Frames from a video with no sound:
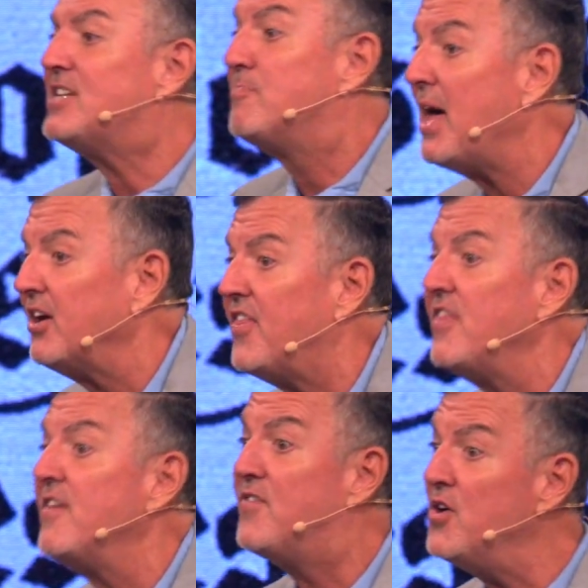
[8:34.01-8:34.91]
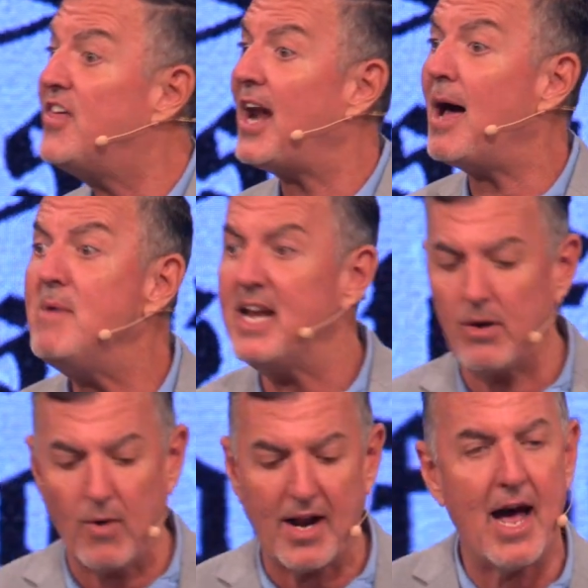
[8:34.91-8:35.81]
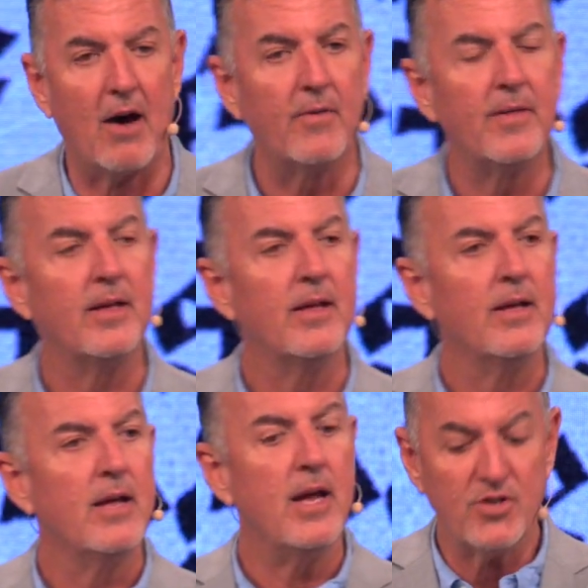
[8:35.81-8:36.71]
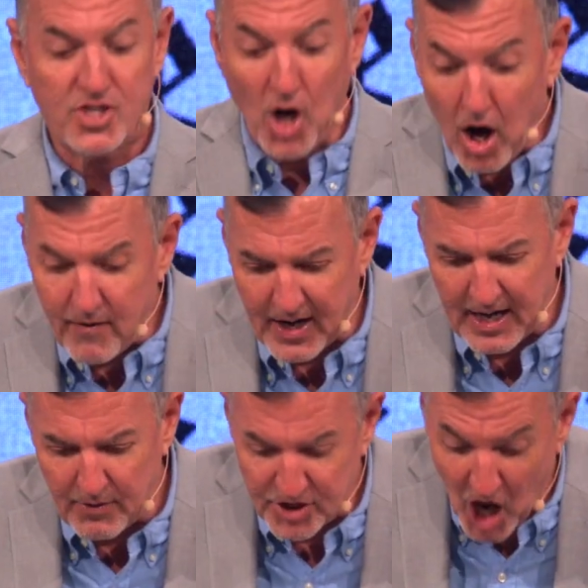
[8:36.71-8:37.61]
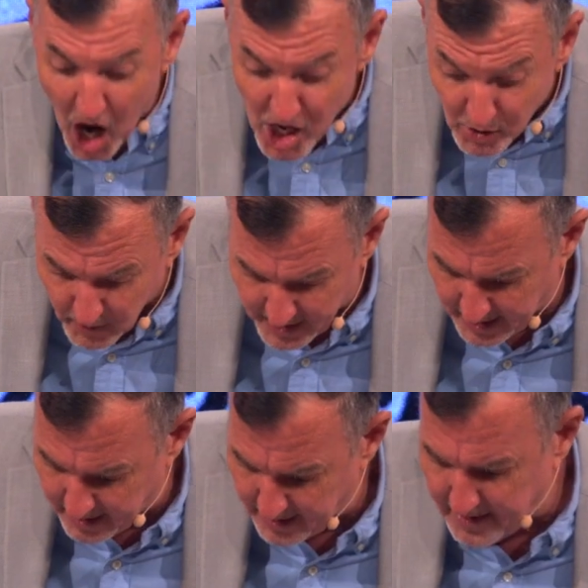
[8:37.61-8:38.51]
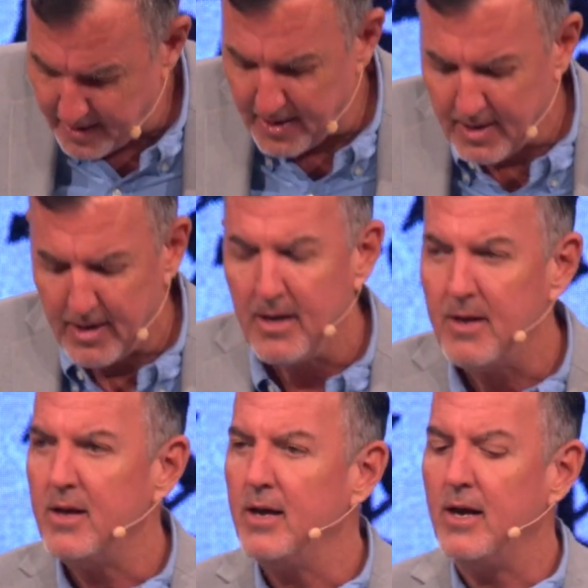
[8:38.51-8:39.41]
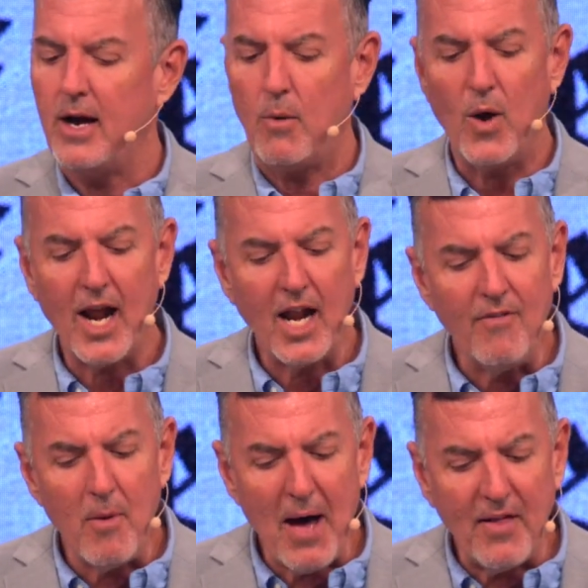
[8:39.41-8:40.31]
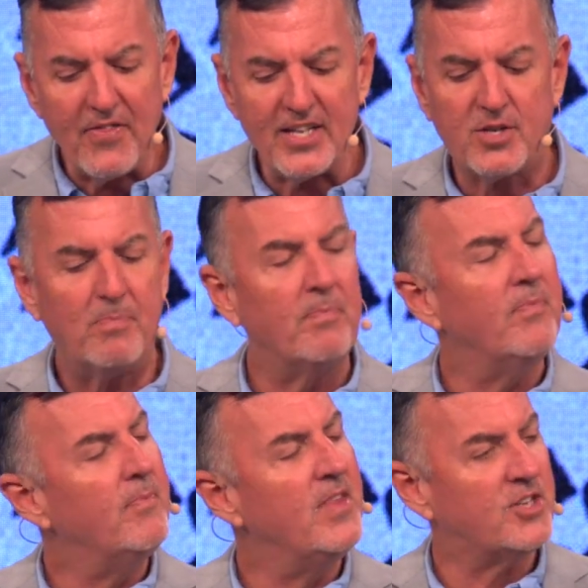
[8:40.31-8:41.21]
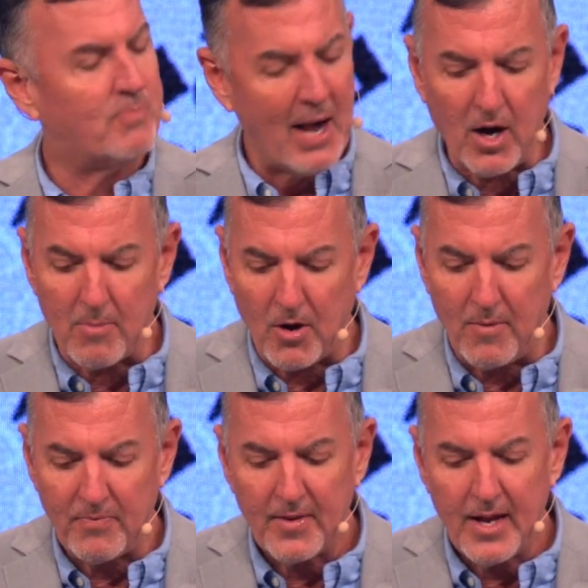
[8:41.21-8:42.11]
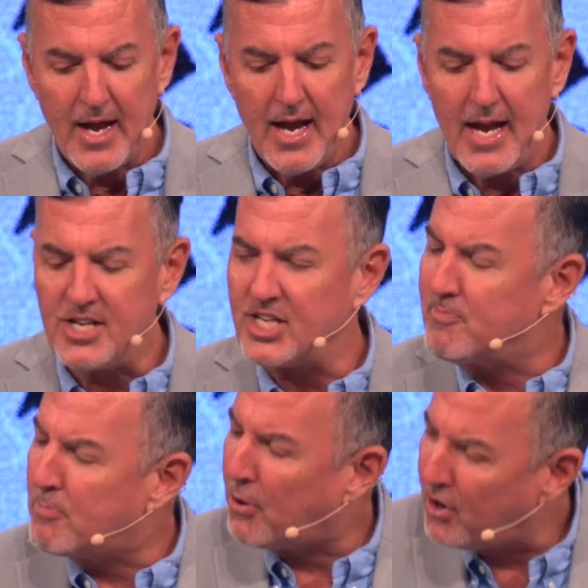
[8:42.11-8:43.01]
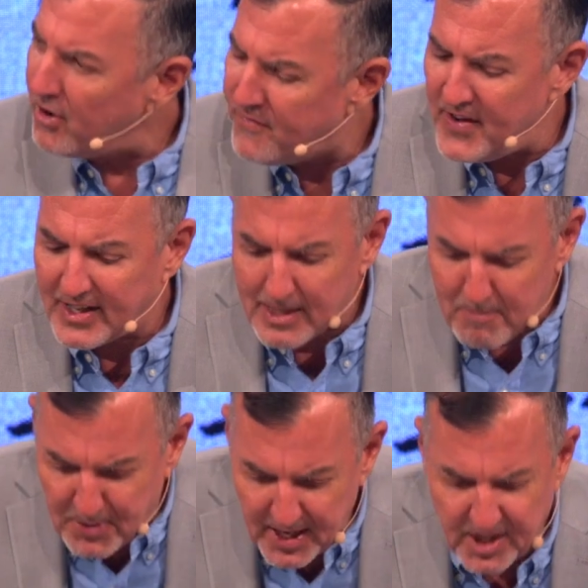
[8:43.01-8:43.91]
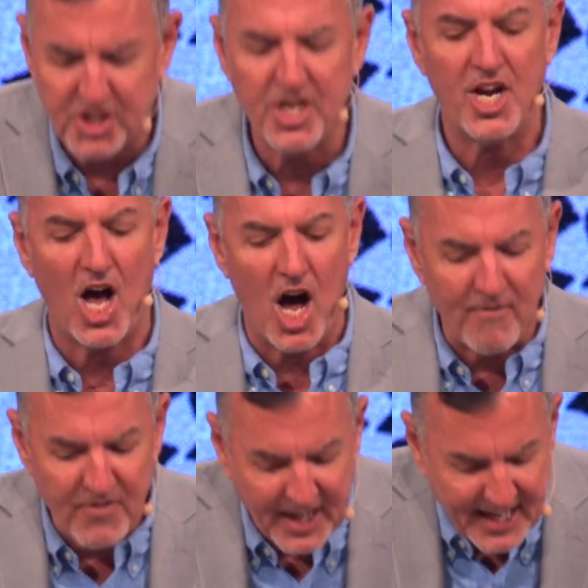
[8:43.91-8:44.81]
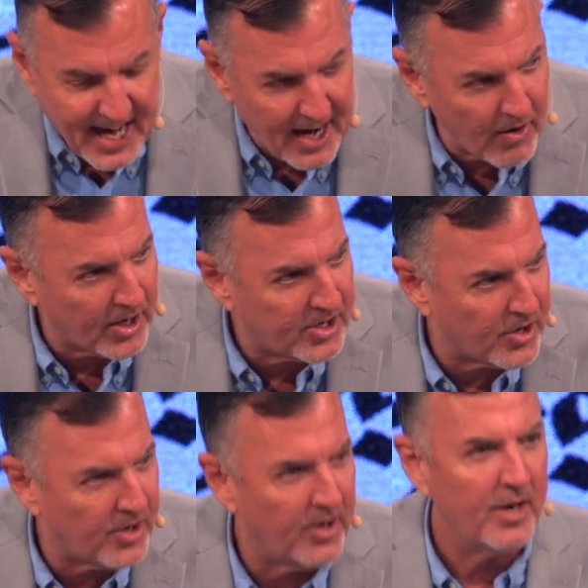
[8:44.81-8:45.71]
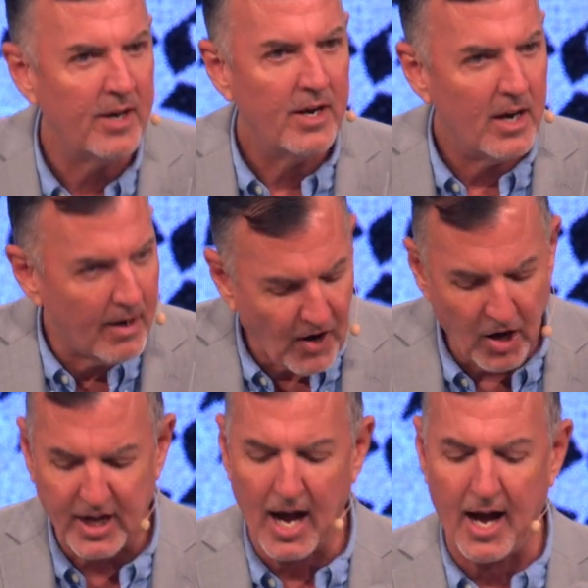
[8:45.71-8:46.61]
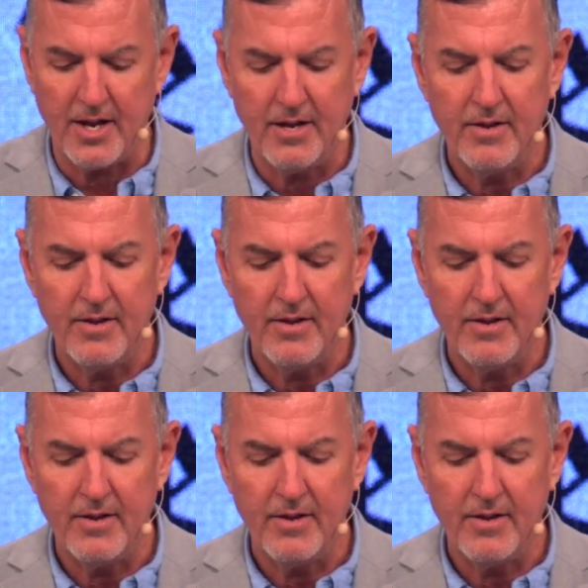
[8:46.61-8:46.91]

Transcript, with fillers: better than the food that I'm eating right now. He was starving, he was hungry. What I love about this, this parable, it's a perfect depiction of the character of our God.